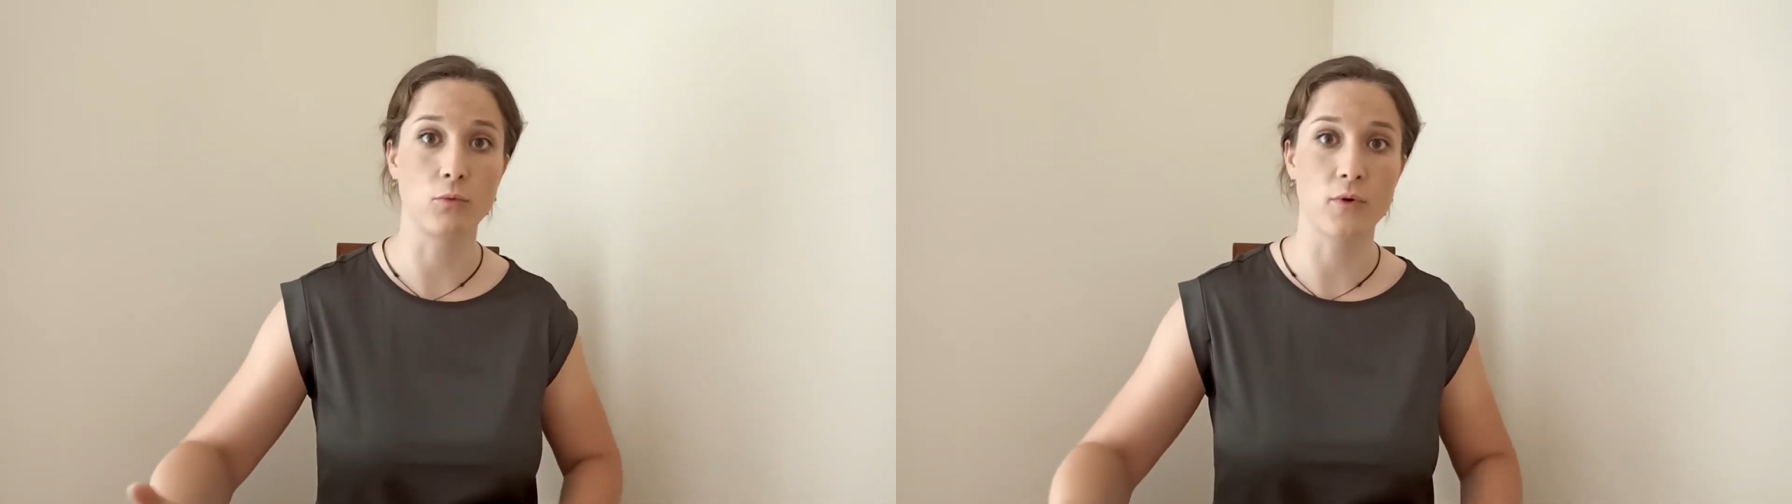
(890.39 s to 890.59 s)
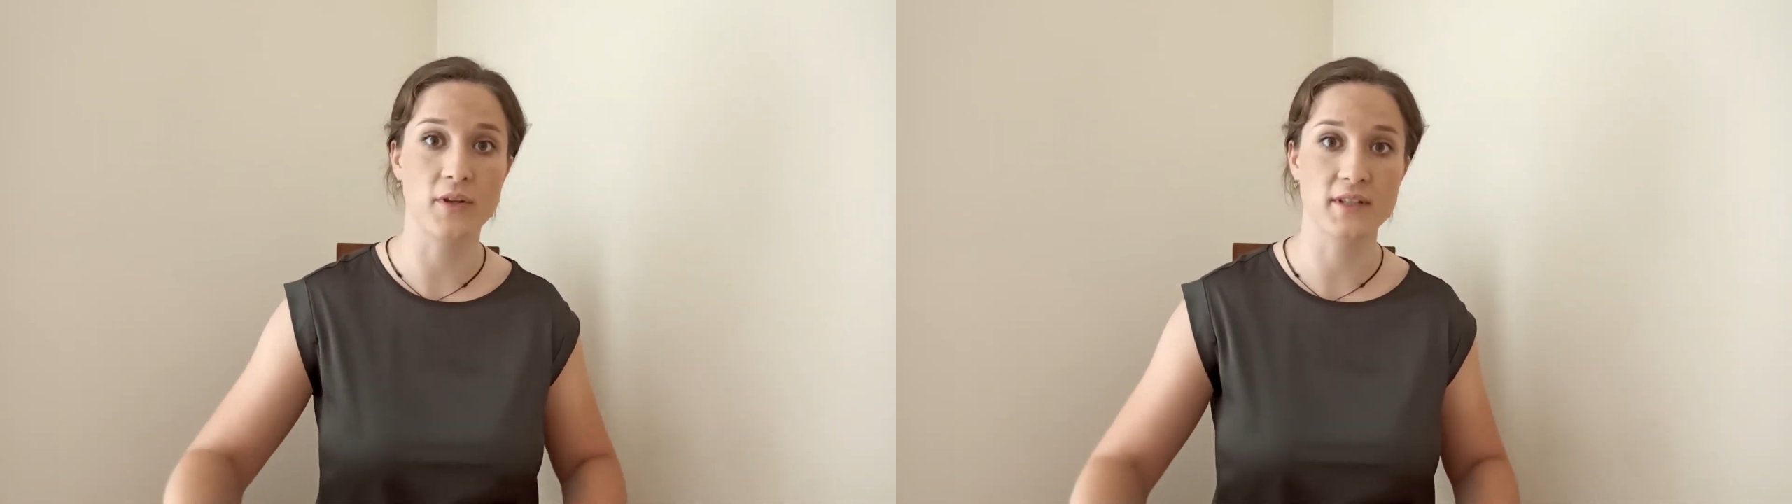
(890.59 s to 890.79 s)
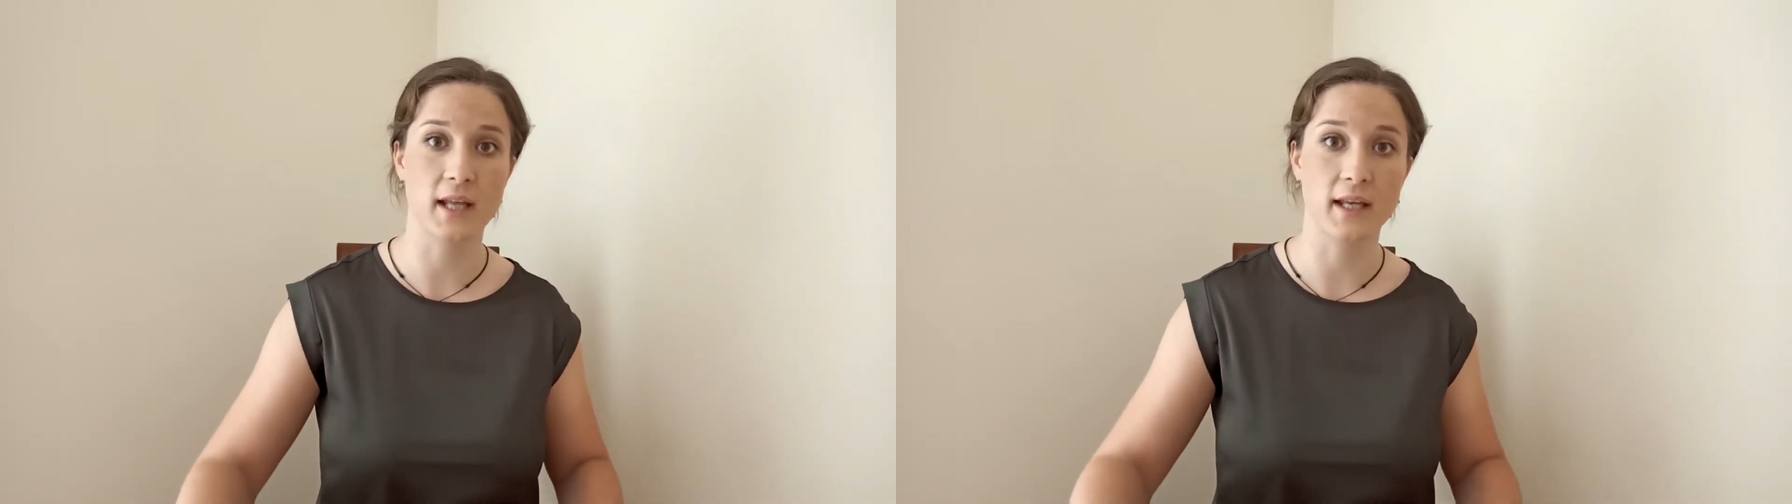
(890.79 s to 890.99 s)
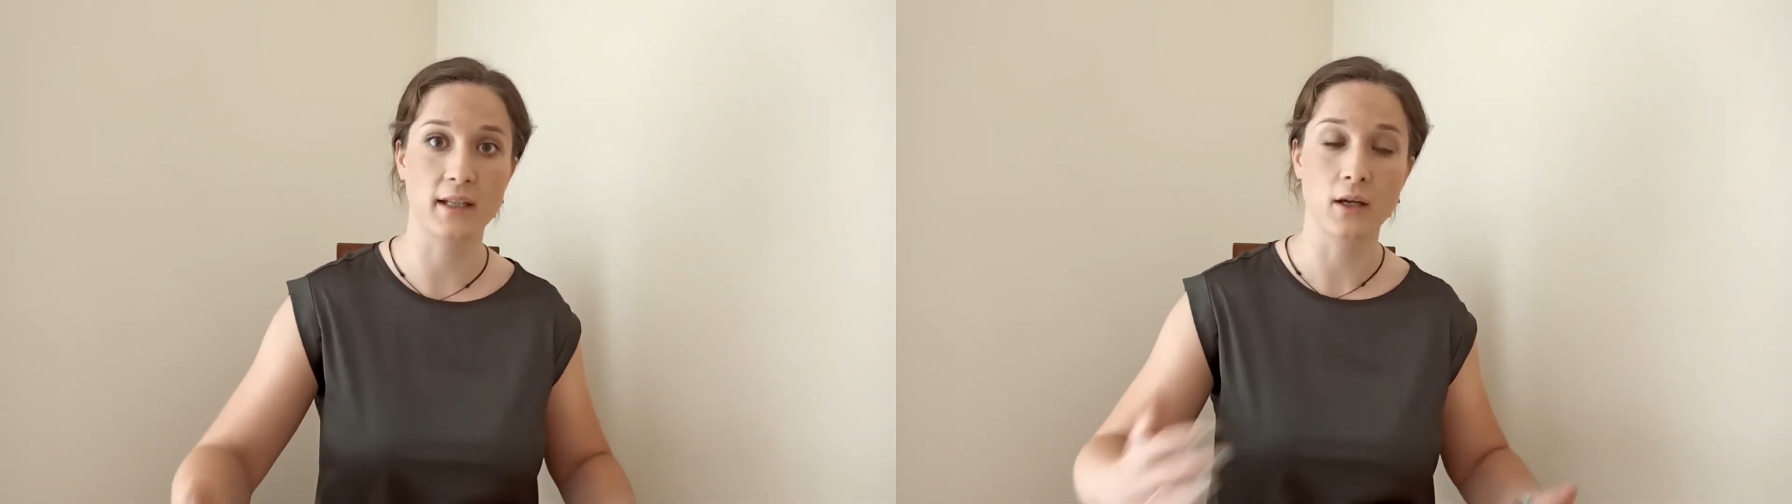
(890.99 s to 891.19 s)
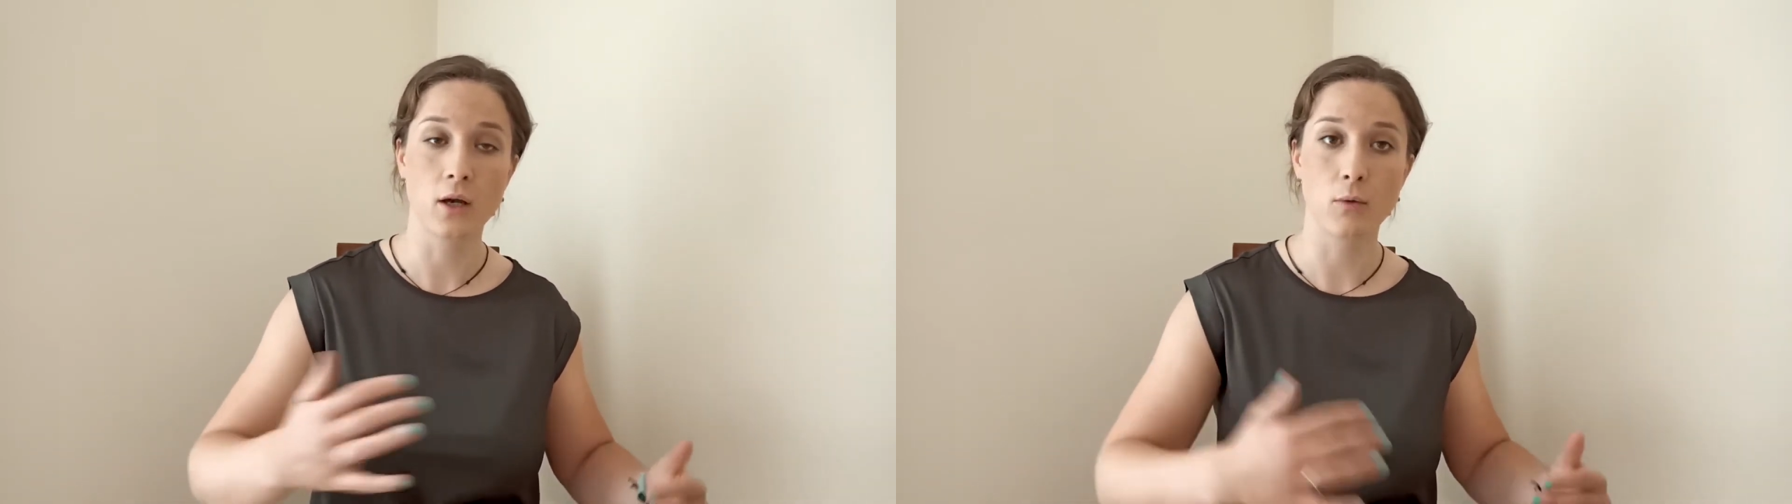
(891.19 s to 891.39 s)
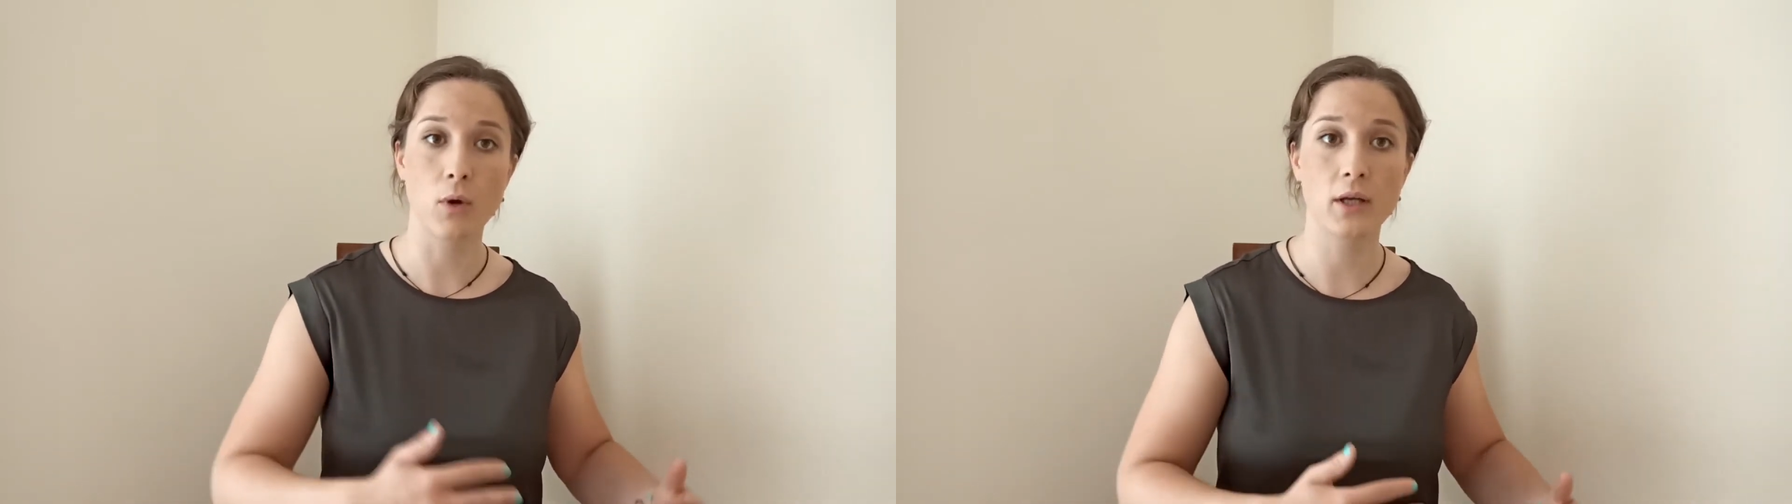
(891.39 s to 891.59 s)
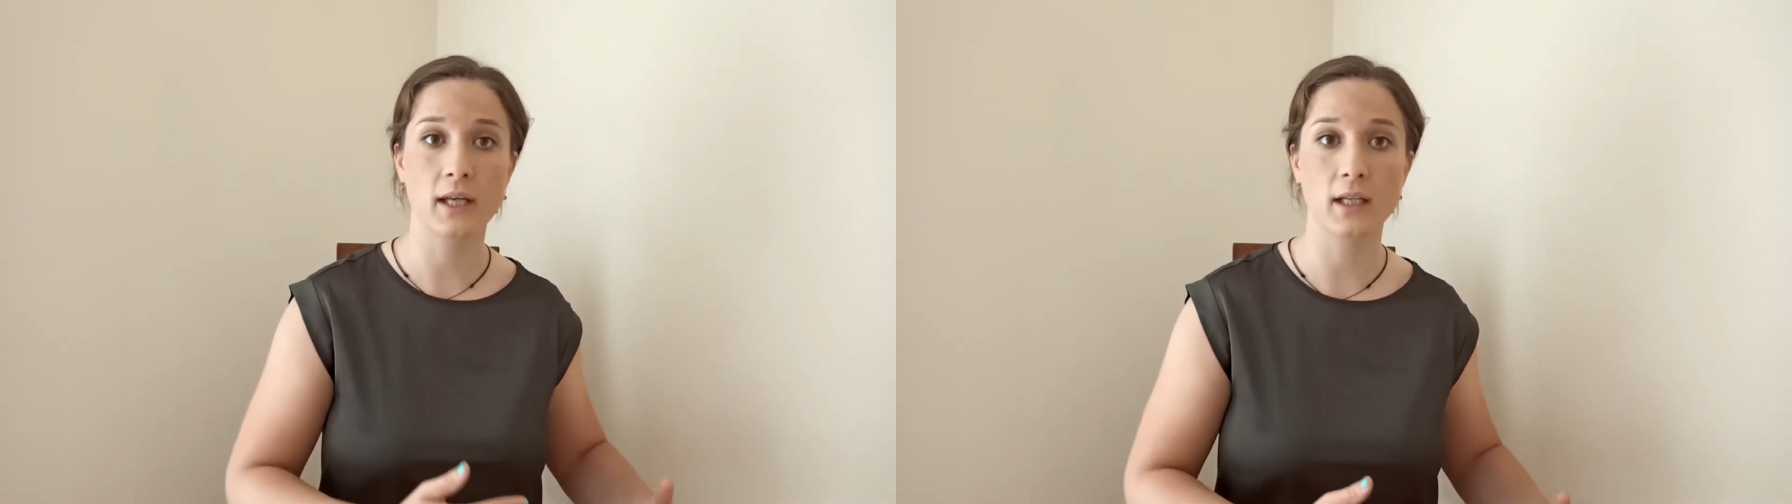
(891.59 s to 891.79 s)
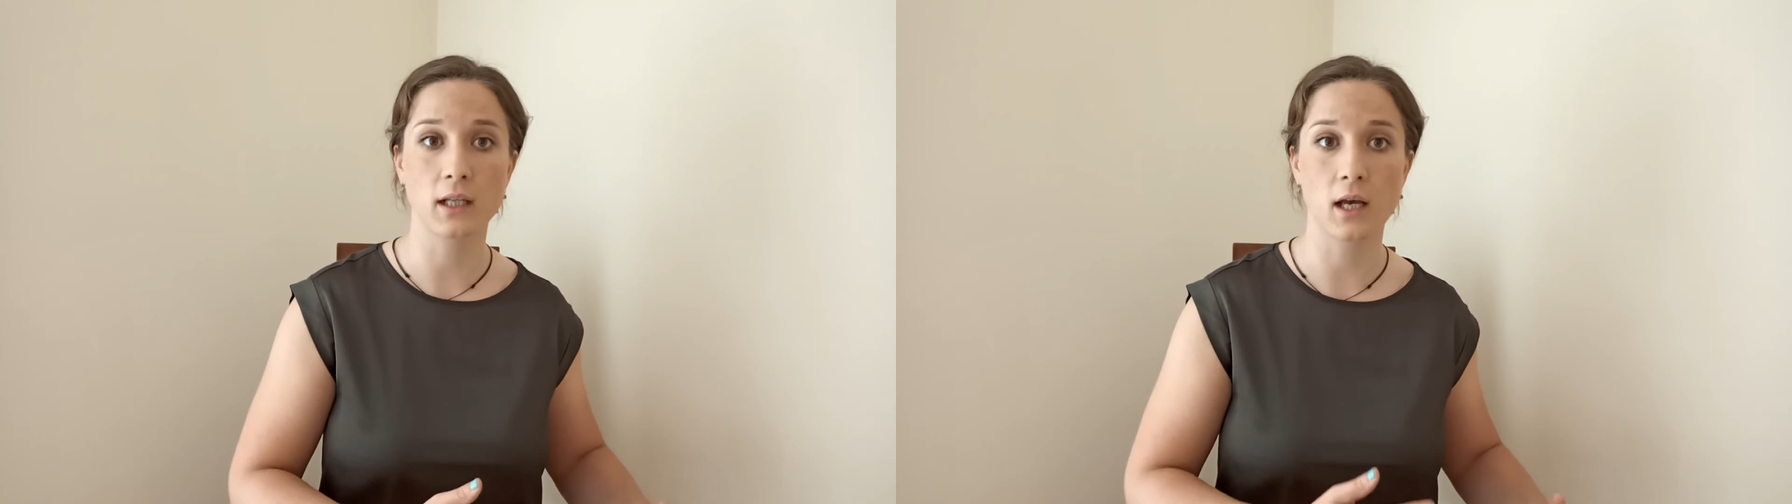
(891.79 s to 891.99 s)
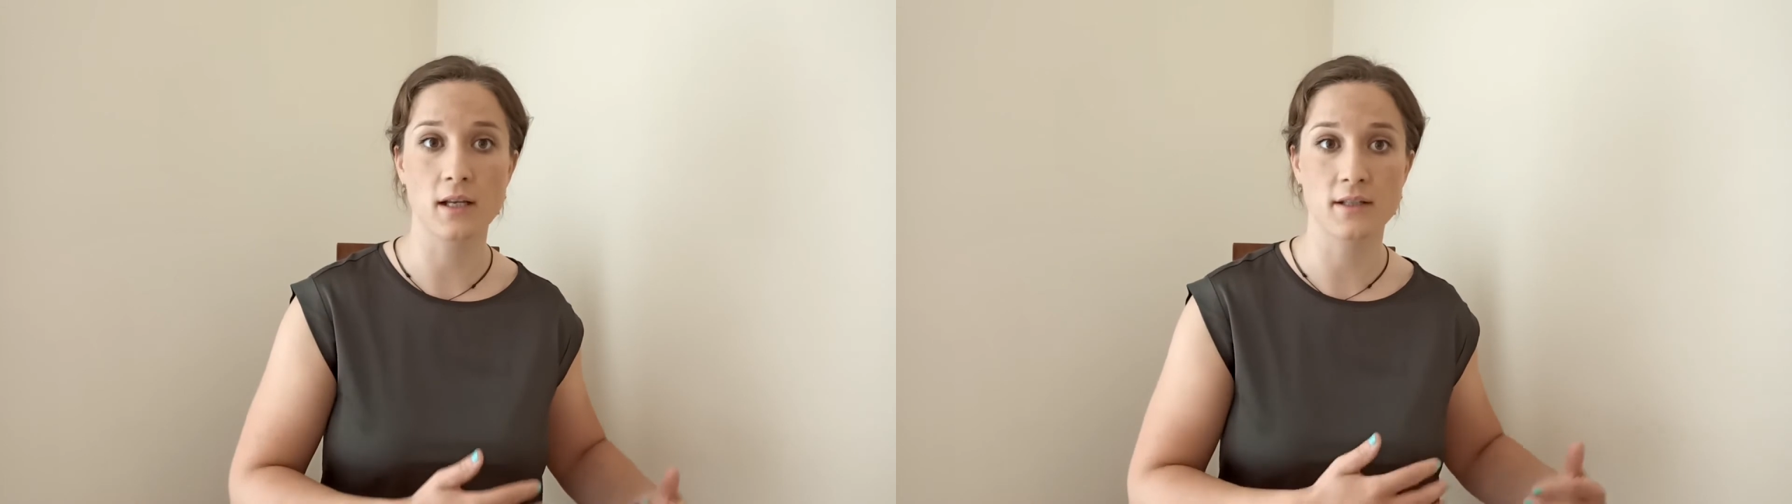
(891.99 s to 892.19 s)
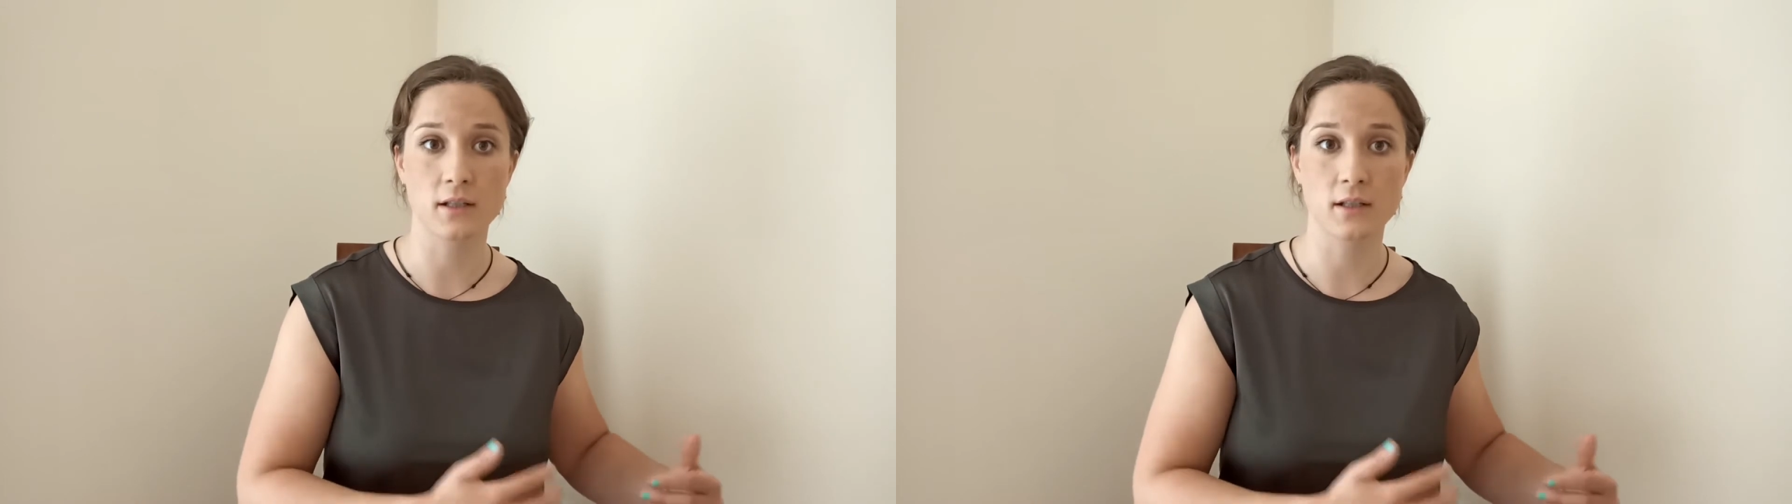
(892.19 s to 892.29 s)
Whereas working class